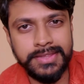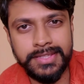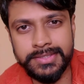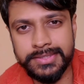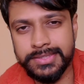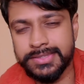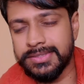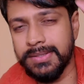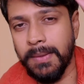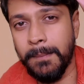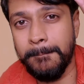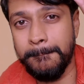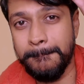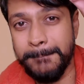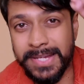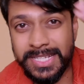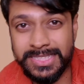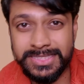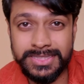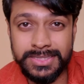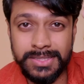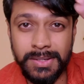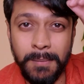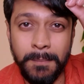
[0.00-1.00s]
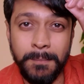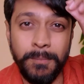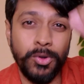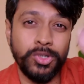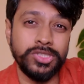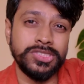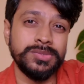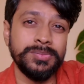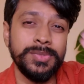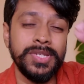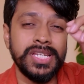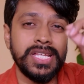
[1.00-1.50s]
this is the best
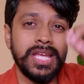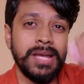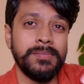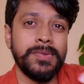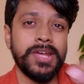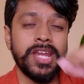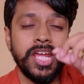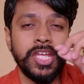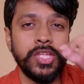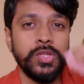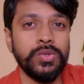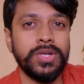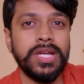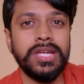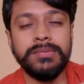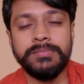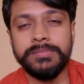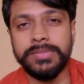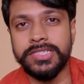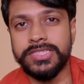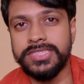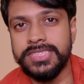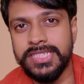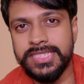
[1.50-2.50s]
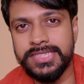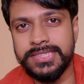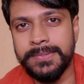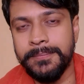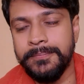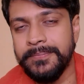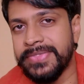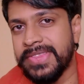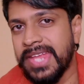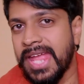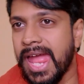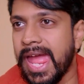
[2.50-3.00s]
possible camera you can purchase.
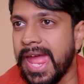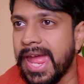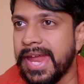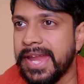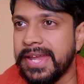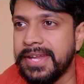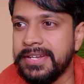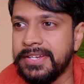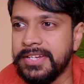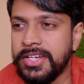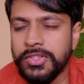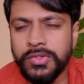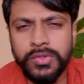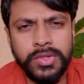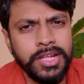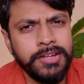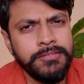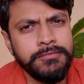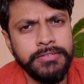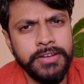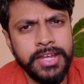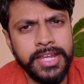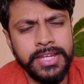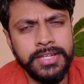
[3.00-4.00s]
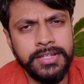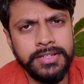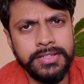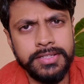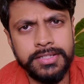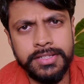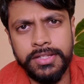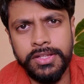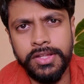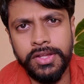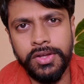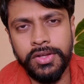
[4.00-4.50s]
And you can
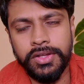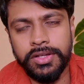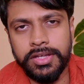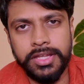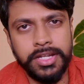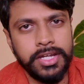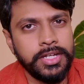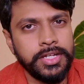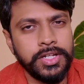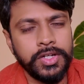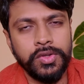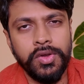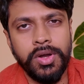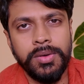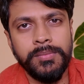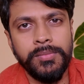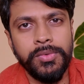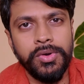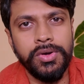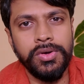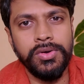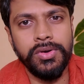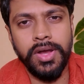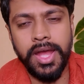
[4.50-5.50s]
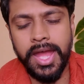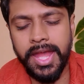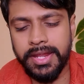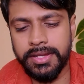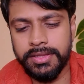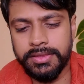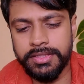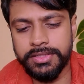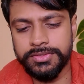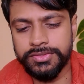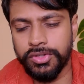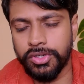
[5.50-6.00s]
find creator combo
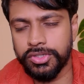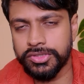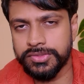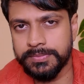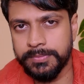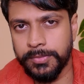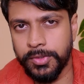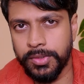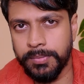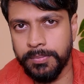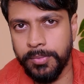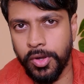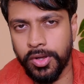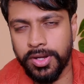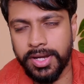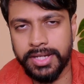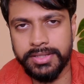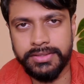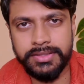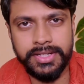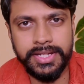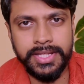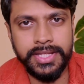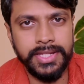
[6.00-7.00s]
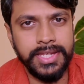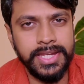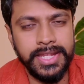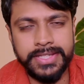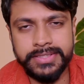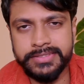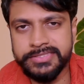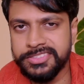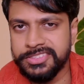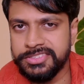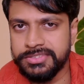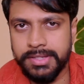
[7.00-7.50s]
and this Osmo Pocket 3
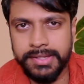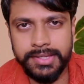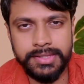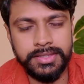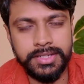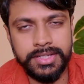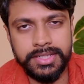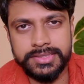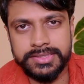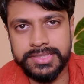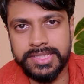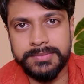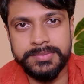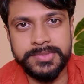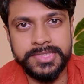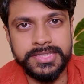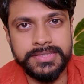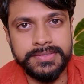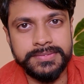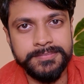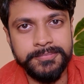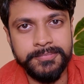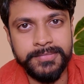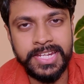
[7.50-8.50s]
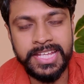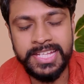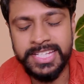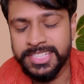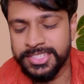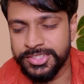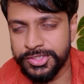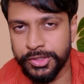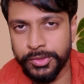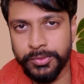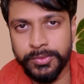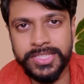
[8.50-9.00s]
links in the description.
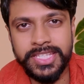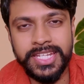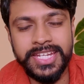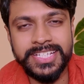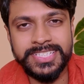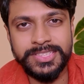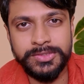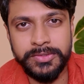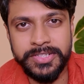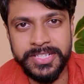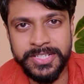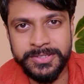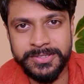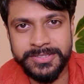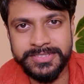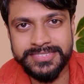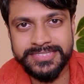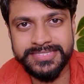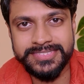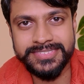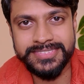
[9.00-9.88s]
See you with the next video.